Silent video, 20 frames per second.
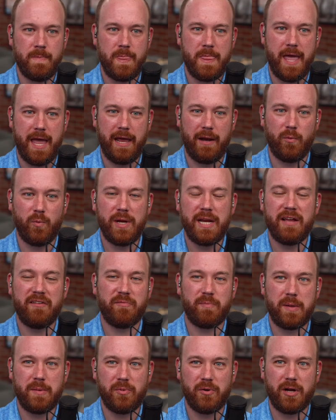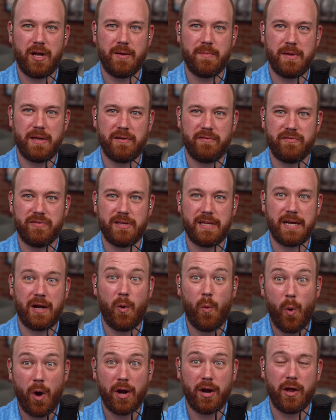and we'd have people come in for like a
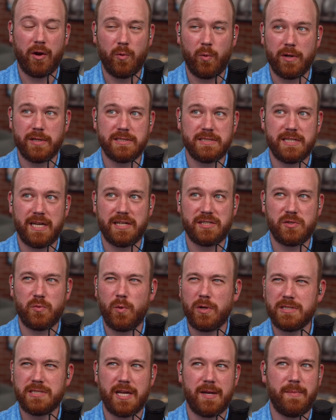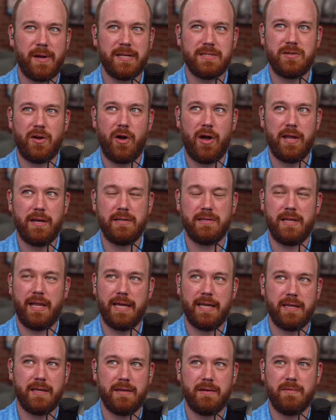one-on-one session. One time I taught
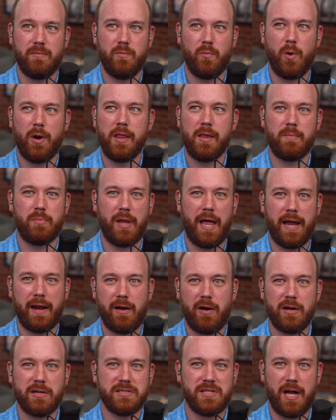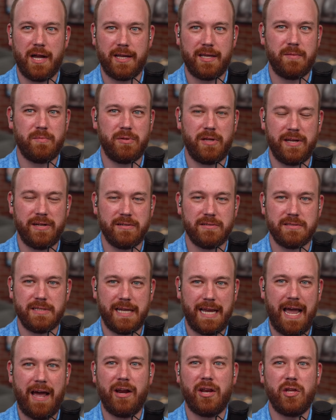like one of the Blackhawks hockey players
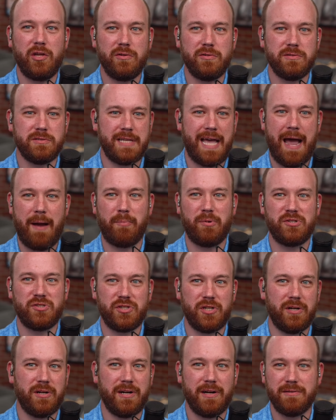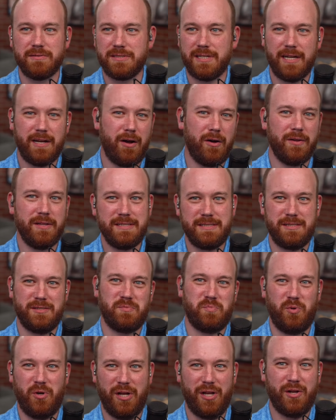like how to use Aperture, and I was like, oh, this is
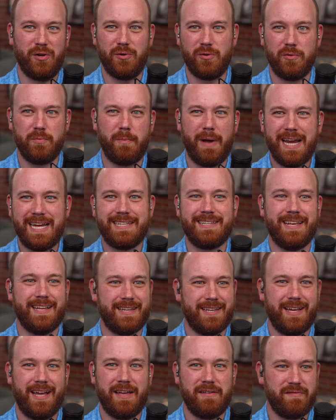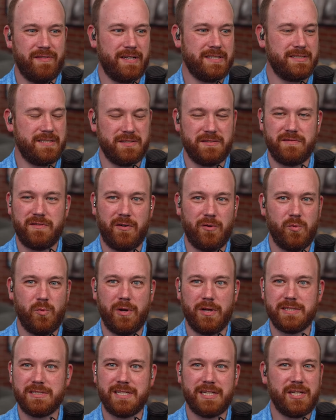pretty cool. Mike Ditka, I fixed his phone
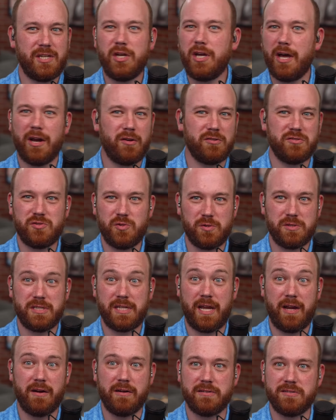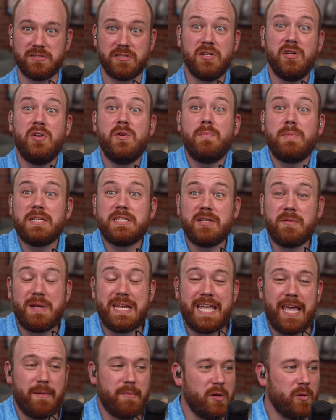once. Like, you got all sorts of characters. But somebody
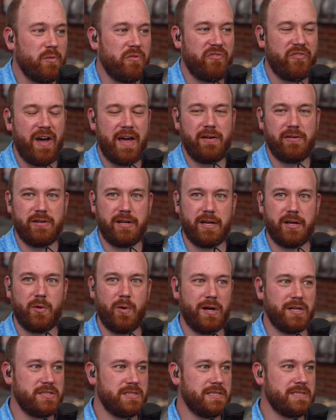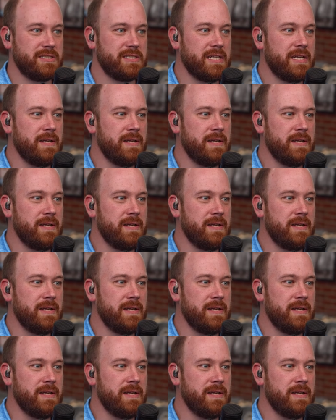came in with Final Cut questions,